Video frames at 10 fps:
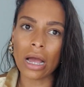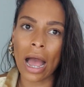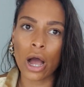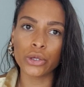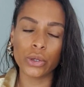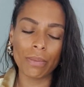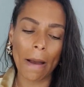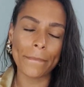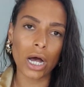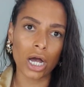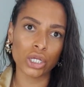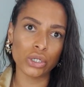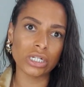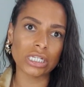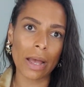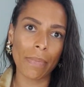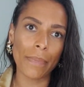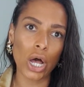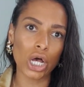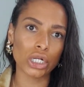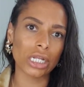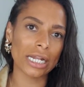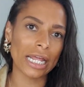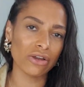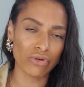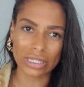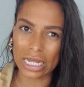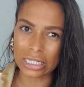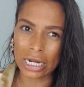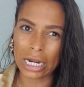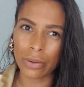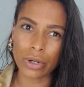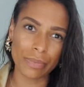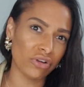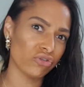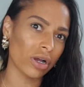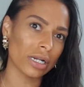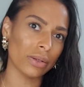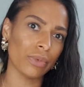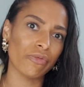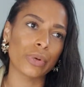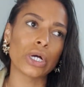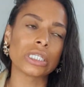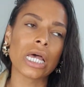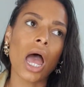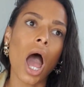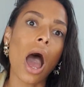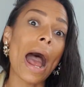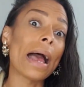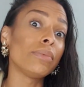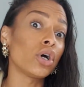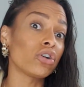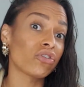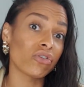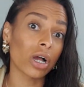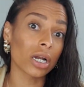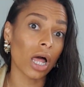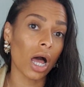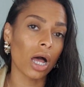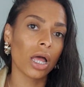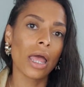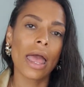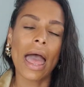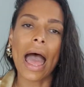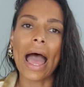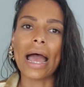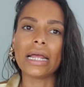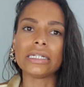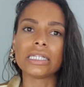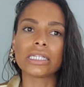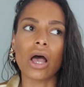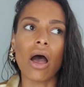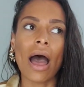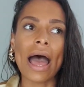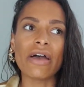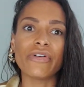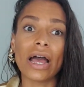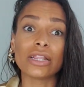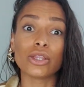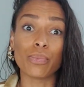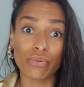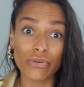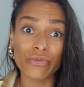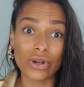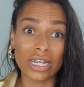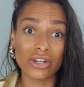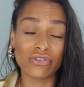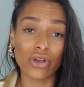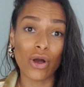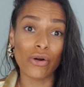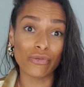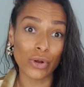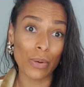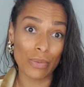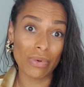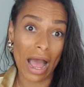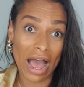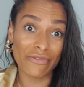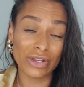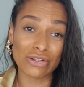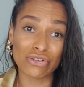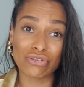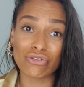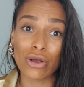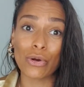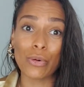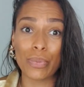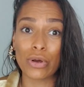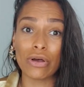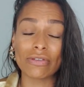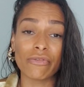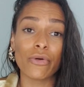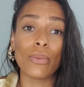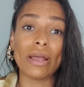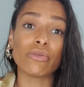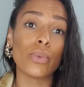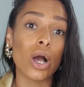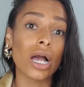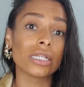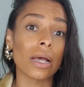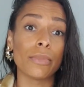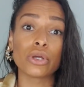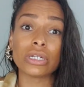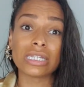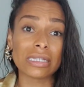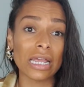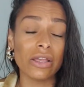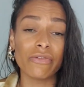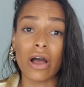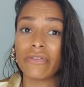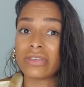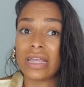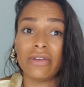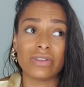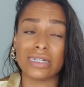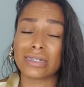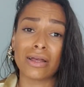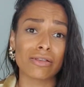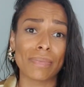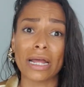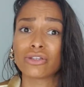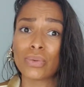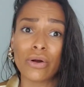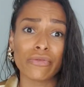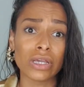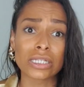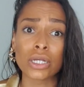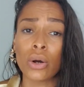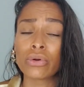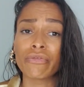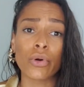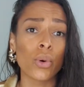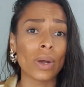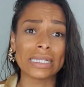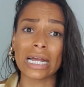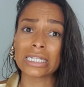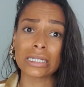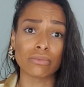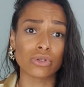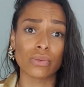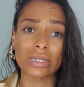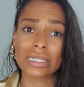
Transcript: the type of partner that later on down the line I'm going to be struggling with? Because I'm not a struggler, and I've had the privilege of not having to struggle because I've always worked. I'm a good saver. I've saved since I was about 12 years old. I've always had some sort of